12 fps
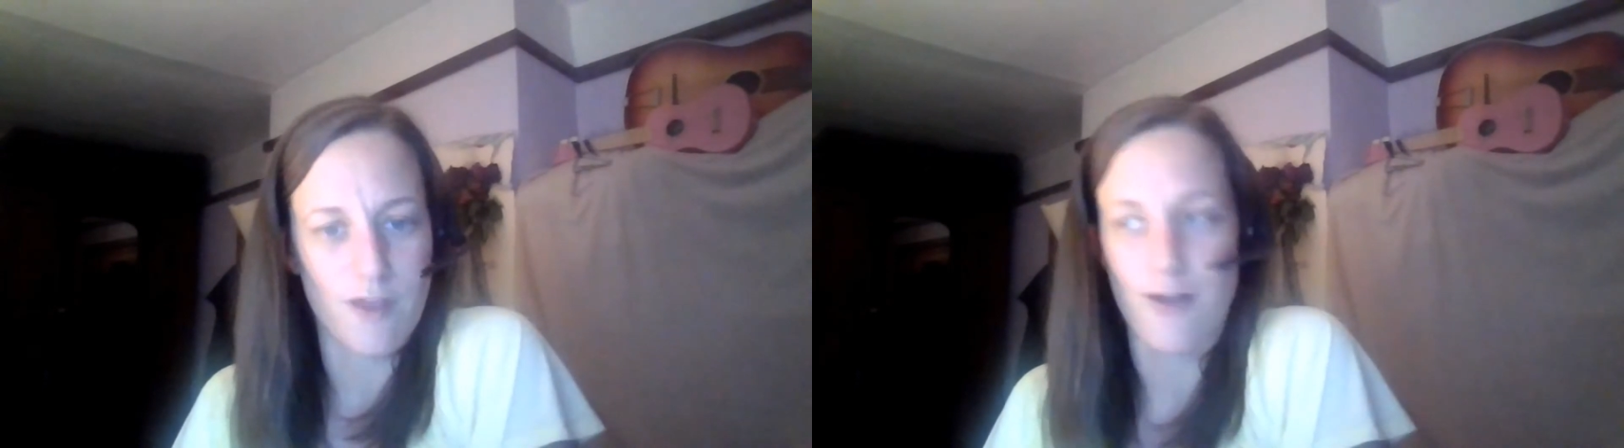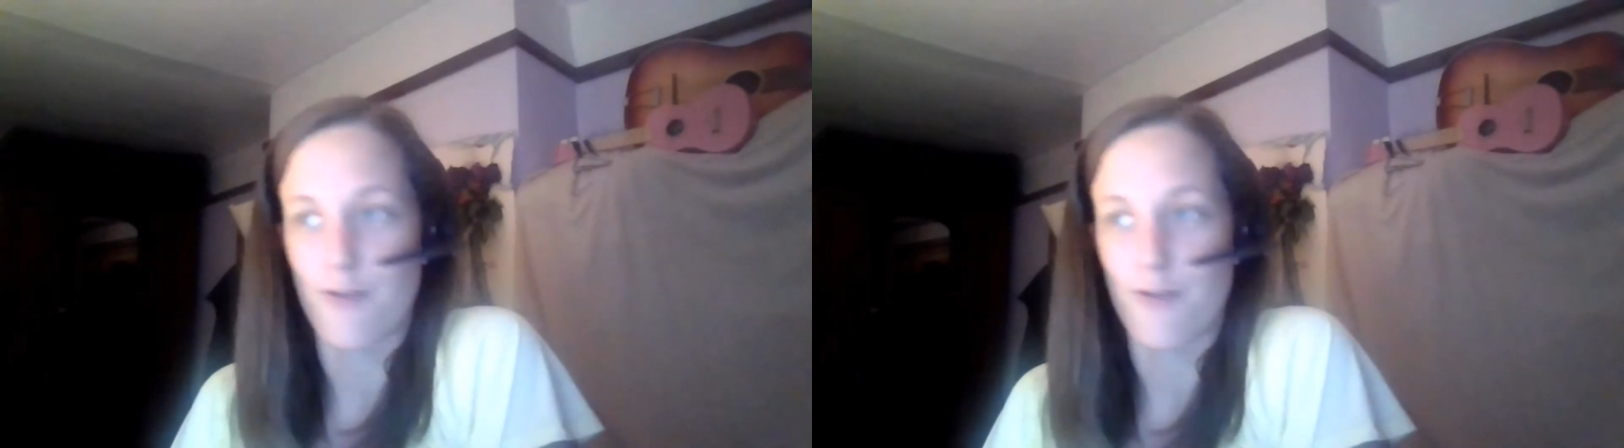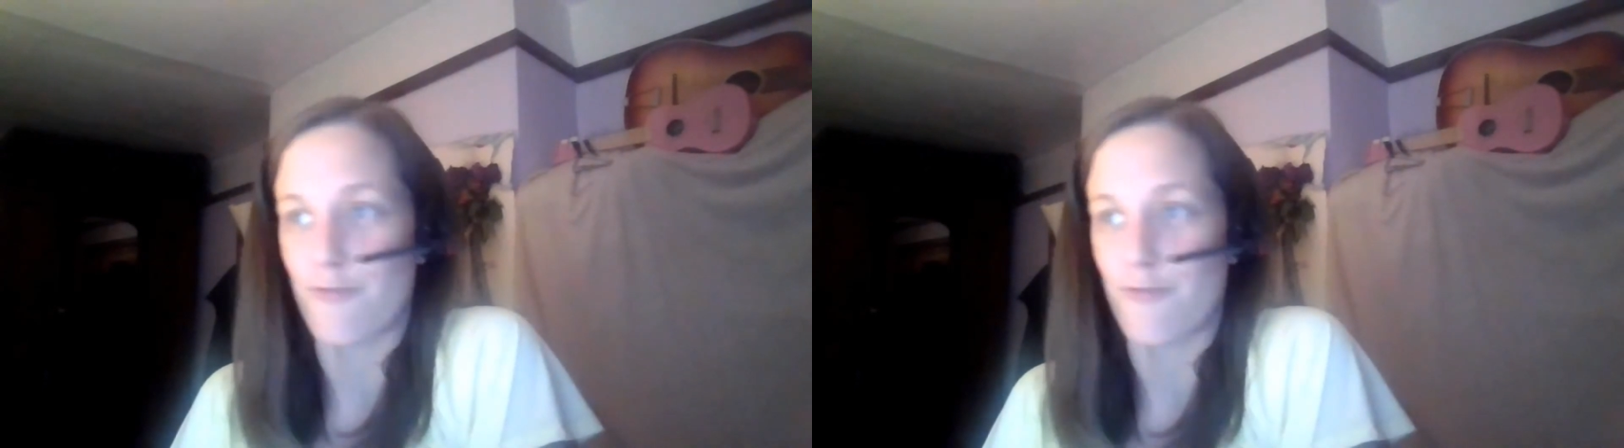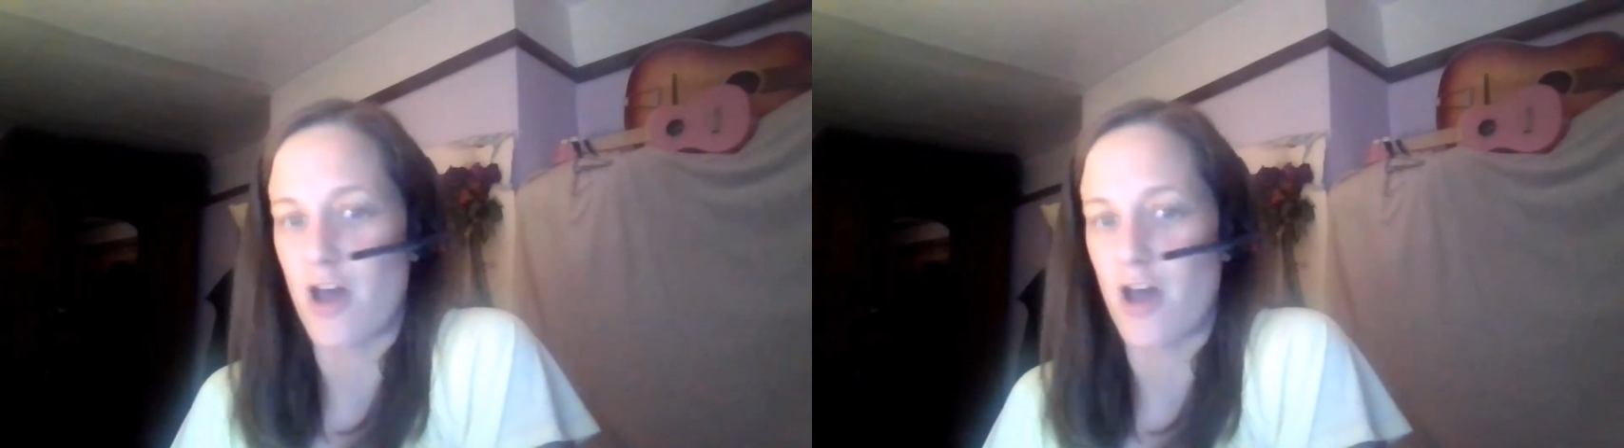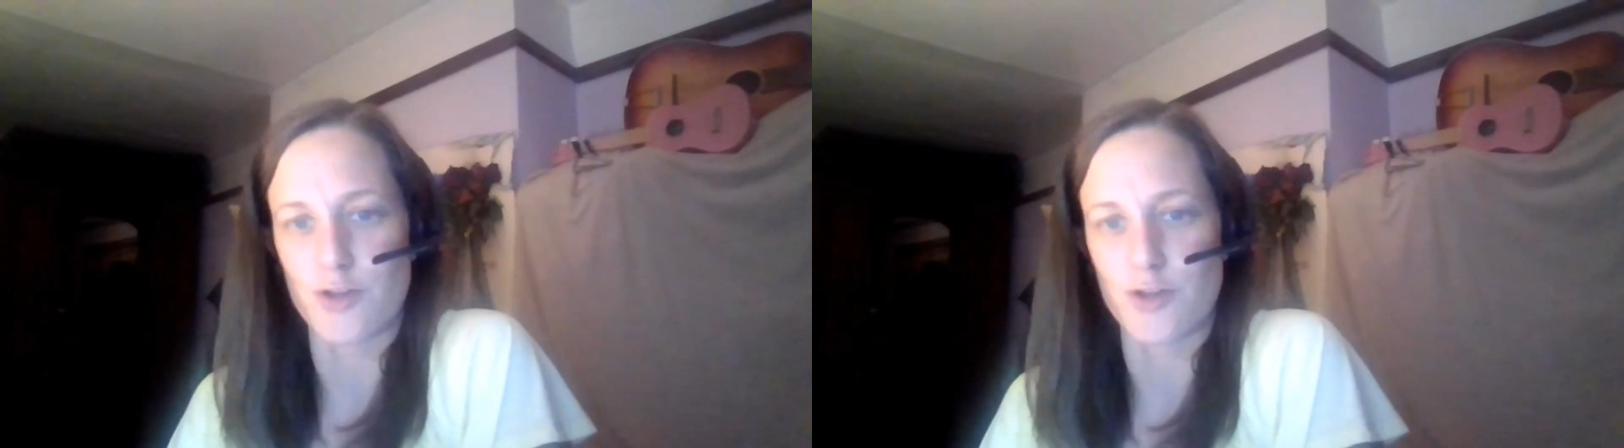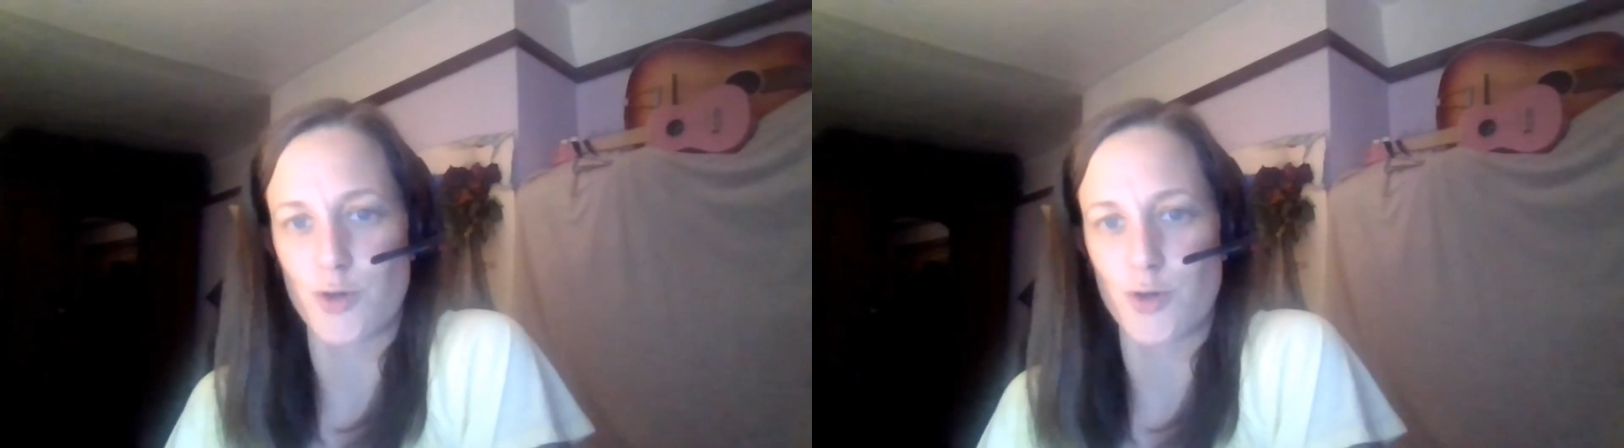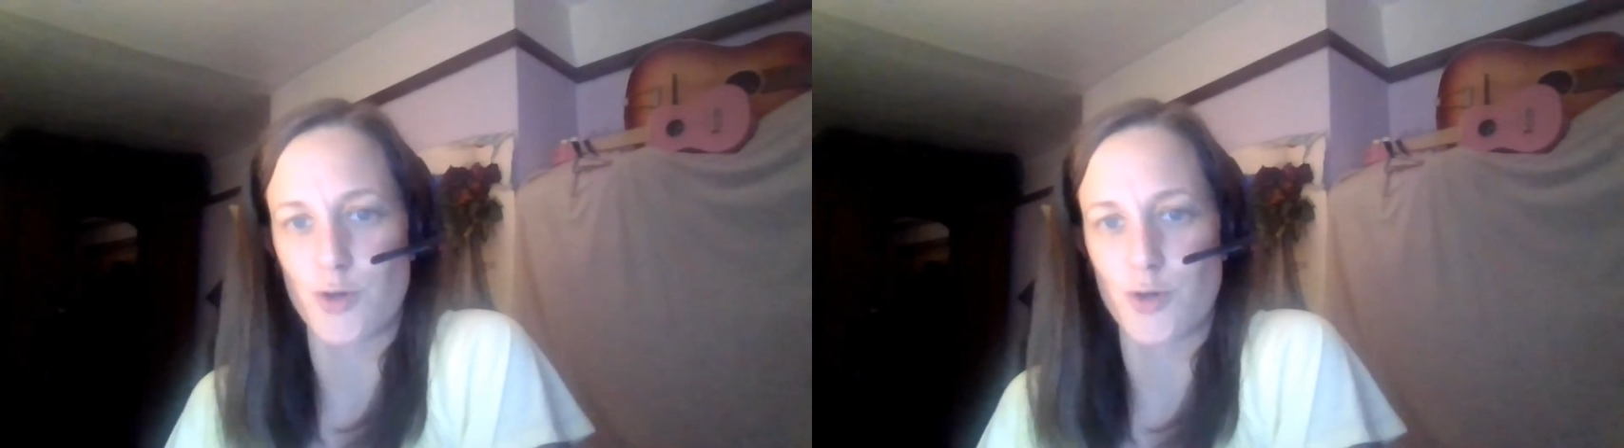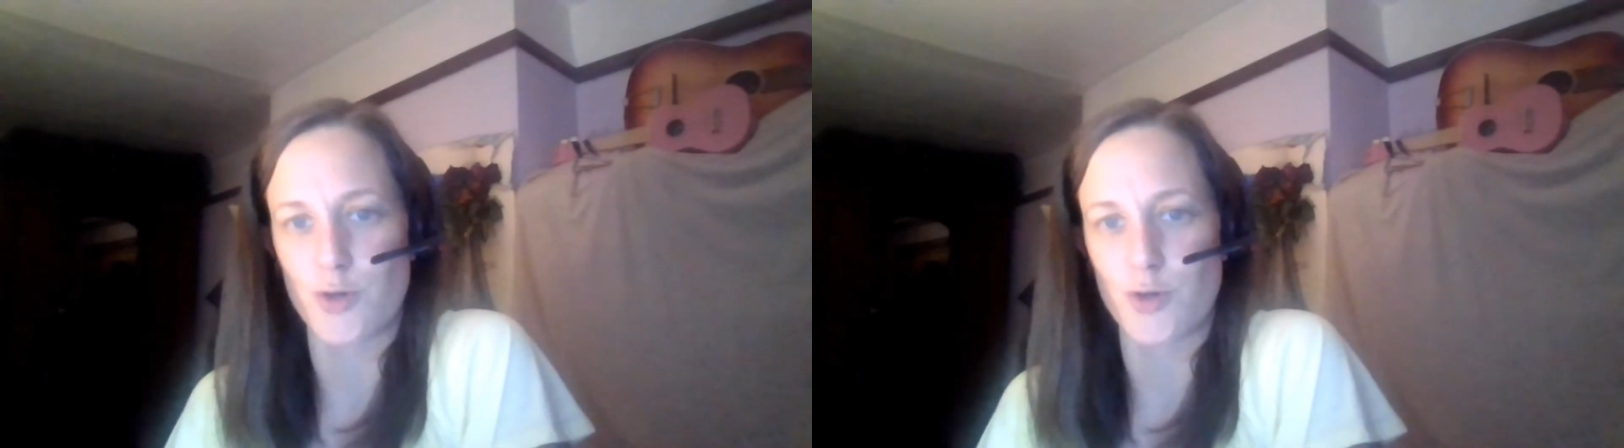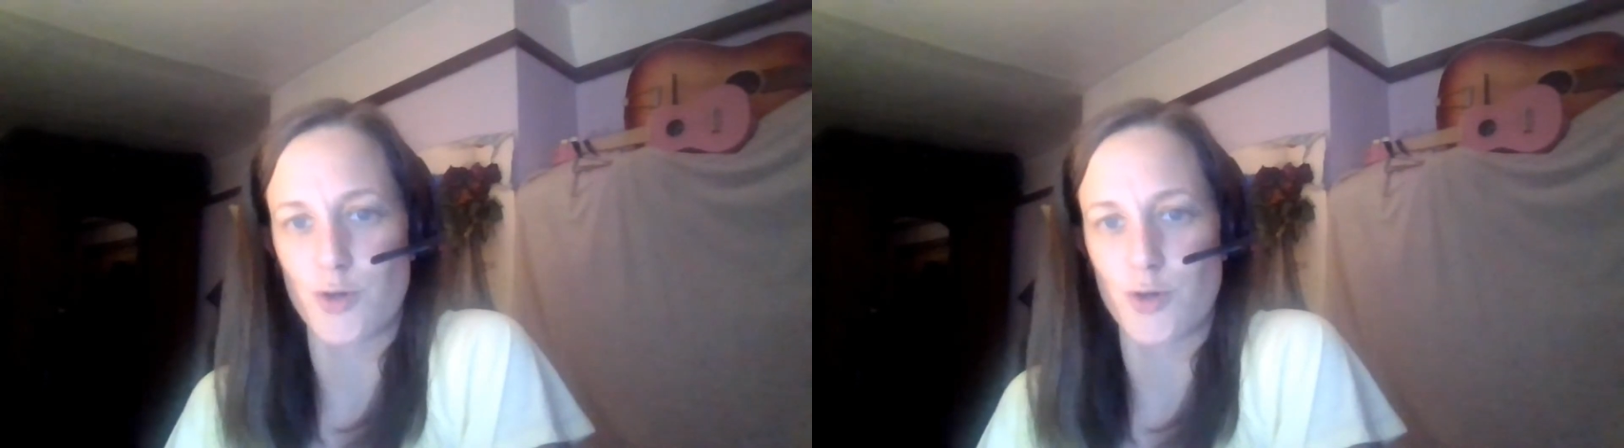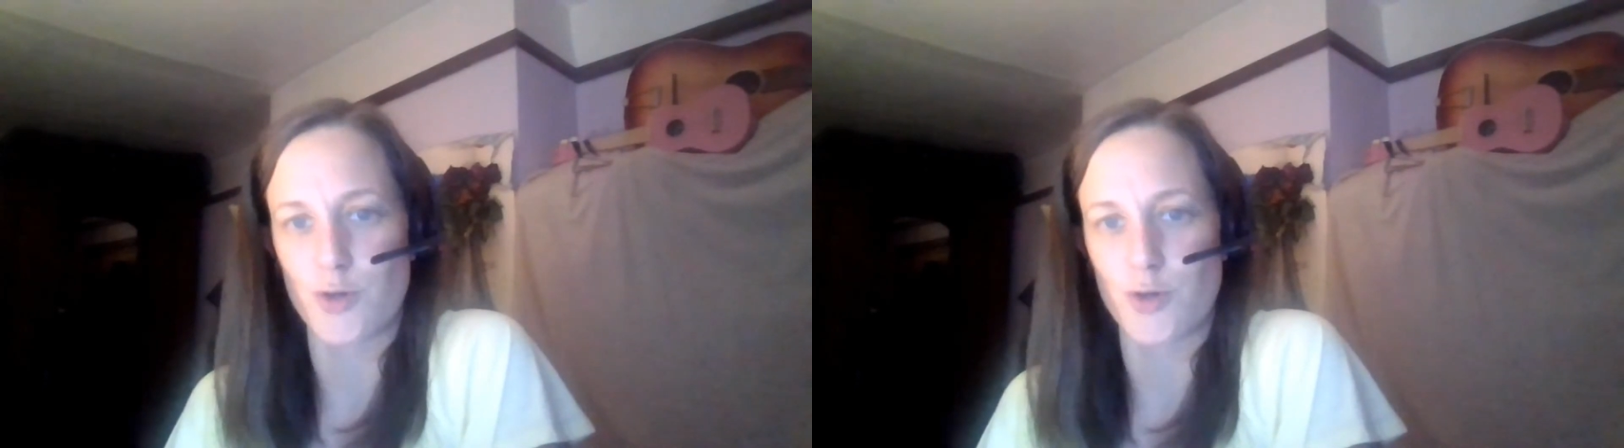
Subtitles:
via the Google Meets.